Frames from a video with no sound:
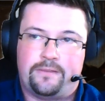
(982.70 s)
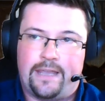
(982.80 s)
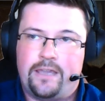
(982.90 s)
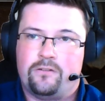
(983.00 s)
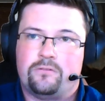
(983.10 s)

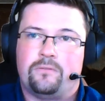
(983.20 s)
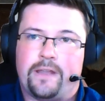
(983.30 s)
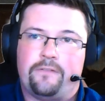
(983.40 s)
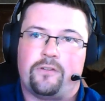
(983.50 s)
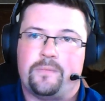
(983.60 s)
they go
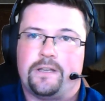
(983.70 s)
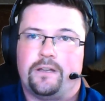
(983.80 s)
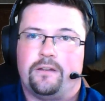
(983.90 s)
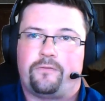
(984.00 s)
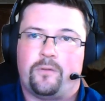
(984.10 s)
away from
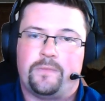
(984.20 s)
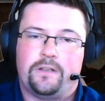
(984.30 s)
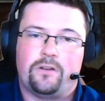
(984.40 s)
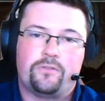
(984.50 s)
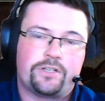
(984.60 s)

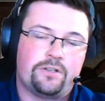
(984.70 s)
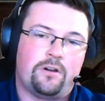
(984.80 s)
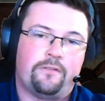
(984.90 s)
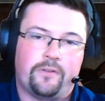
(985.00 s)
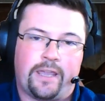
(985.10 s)
the notion
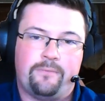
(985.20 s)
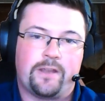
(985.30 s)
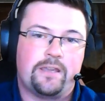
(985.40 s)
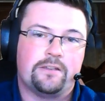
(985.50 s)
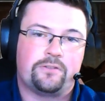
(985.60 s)
of, okay,
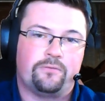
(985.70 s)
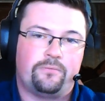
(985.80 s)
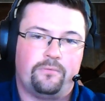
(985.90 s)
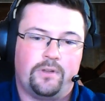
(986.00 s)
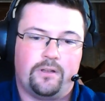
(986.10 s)
we're here to
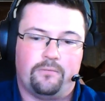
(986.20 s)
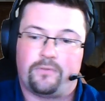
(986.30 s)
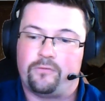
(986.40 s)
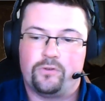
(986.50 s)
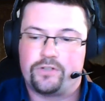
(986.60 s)

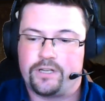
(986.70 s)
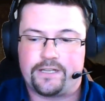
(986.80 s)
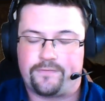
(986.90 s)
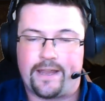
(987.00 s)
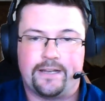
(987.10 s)

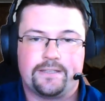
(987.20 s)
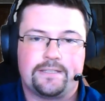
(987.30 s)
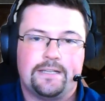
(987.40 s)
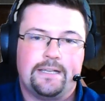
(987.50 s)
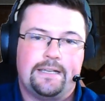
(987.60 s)
revolutionize finance,